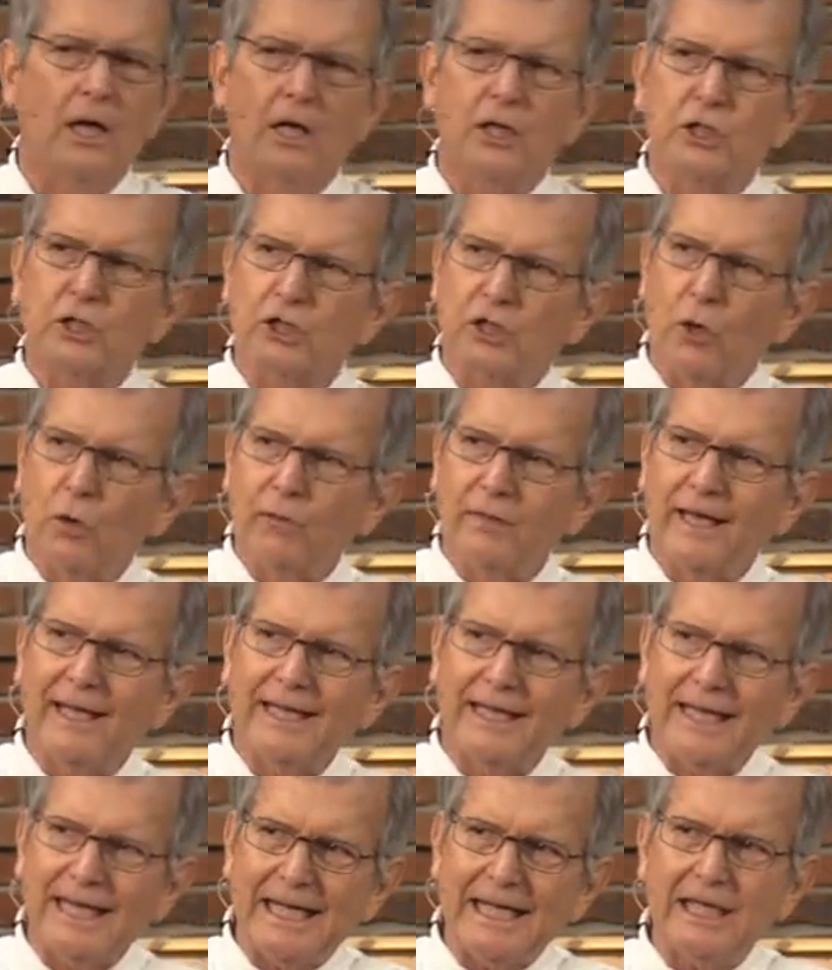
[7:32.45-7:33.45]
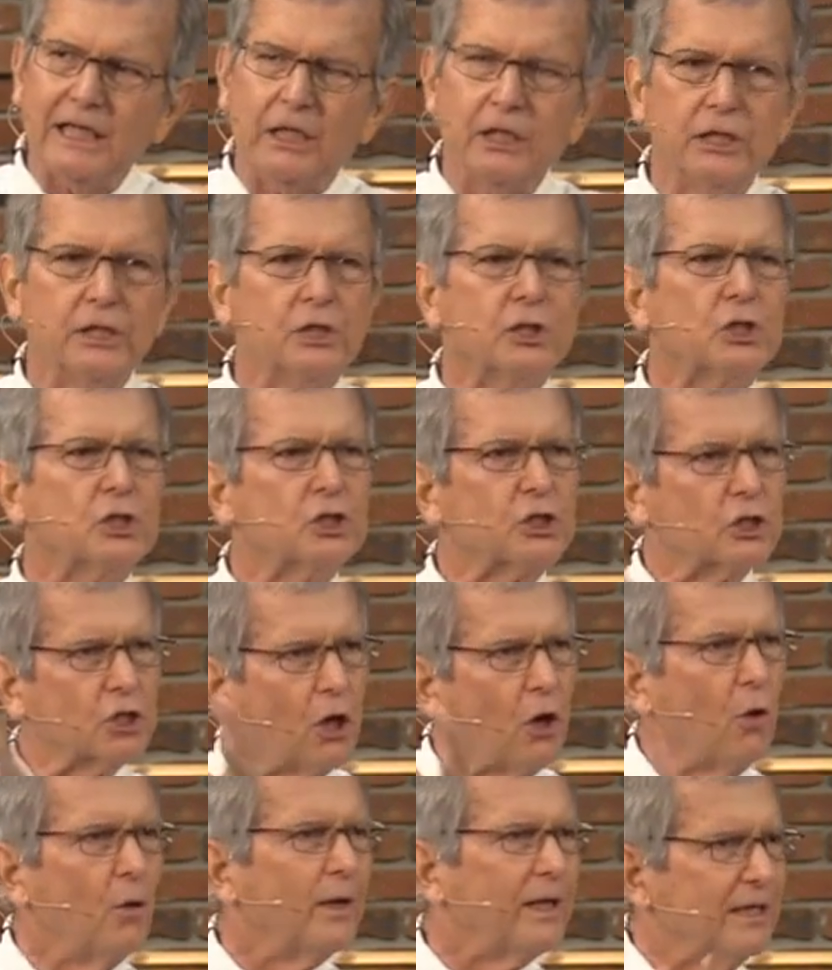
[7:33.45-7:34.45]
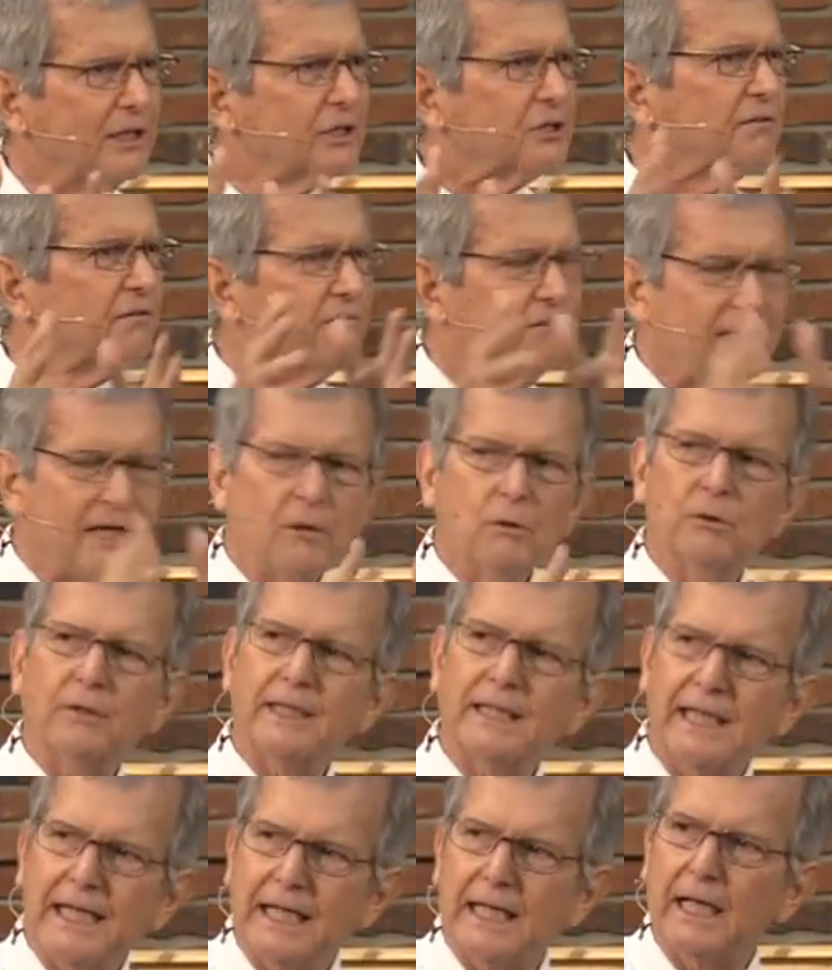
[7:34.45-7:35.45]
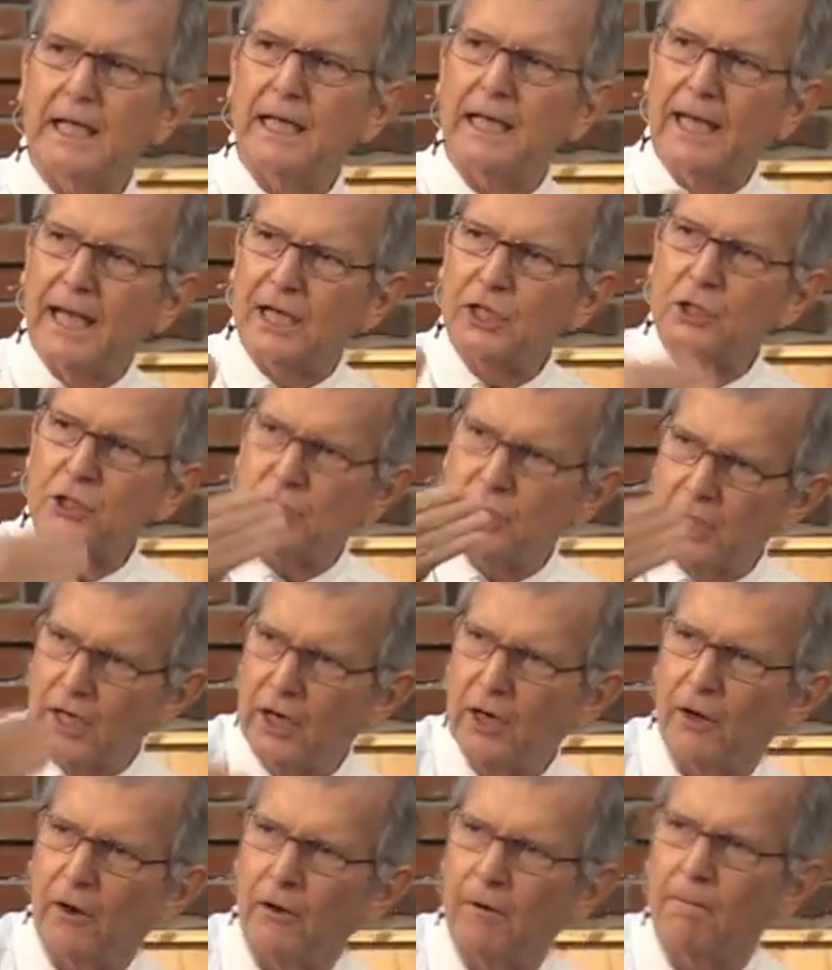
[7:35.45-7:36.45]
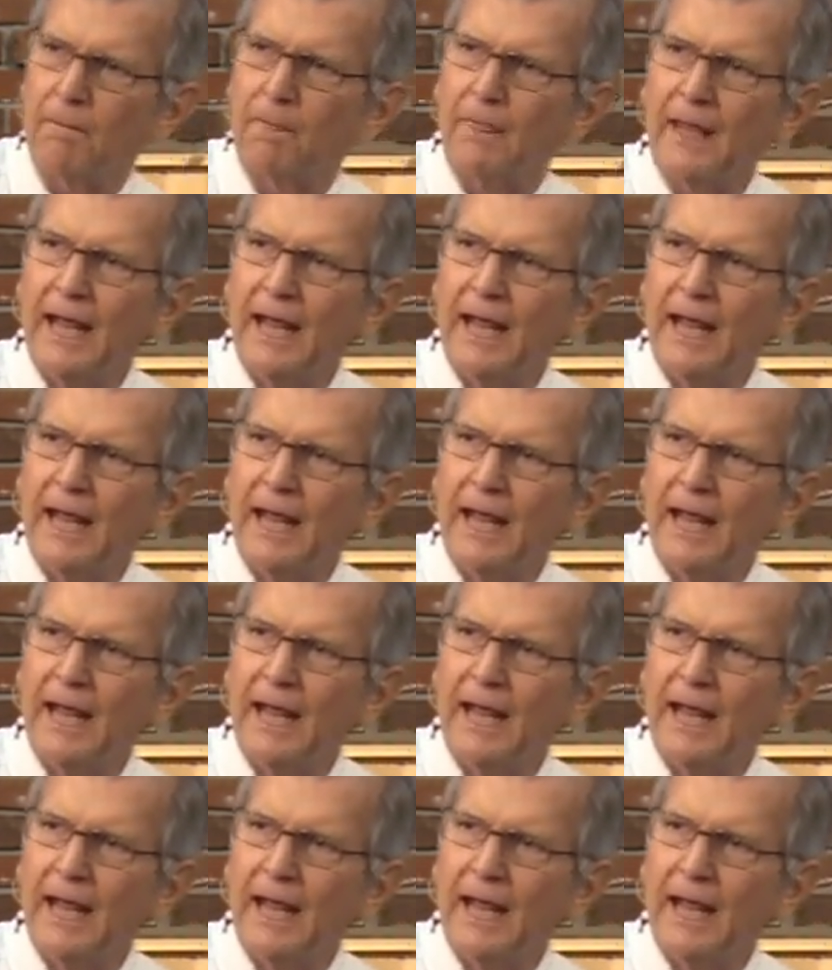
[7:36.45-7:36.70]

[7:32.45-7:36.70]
so that he could sow his field again next year.